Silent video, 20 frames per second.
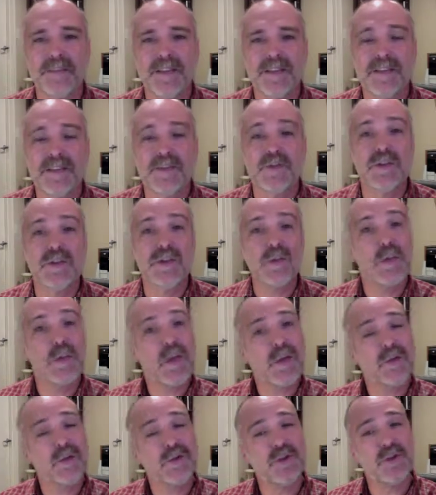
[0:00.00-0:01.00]
So this
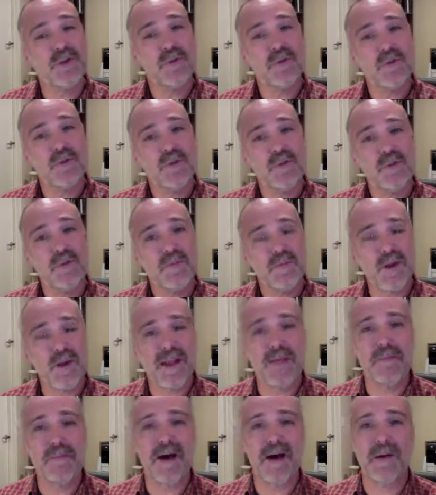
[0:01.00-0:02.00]
week, would you
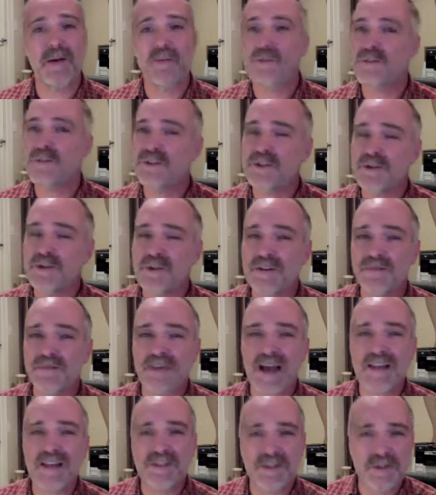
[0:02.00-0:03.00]
pray about, and would you in
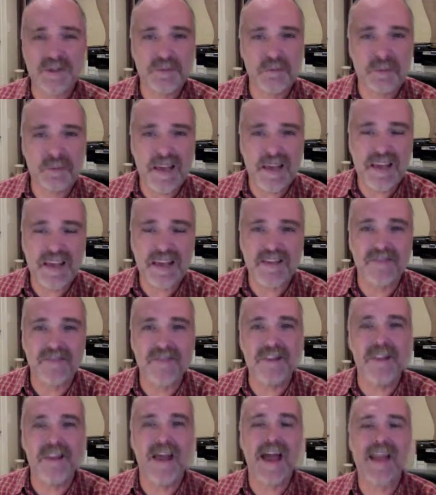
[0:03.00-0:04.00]
fact just be
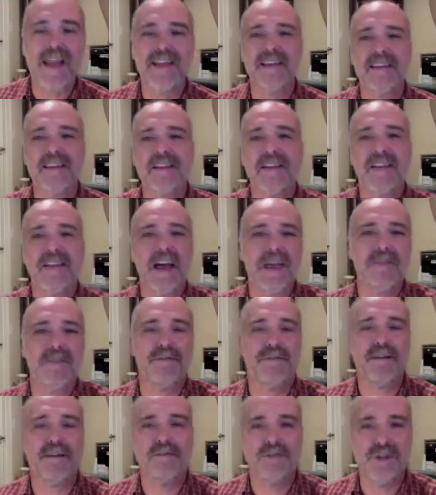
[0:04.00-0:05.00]
the light and the life
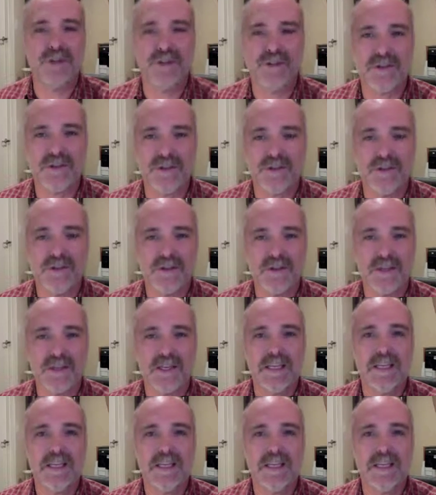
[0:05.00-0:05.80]
of Jesus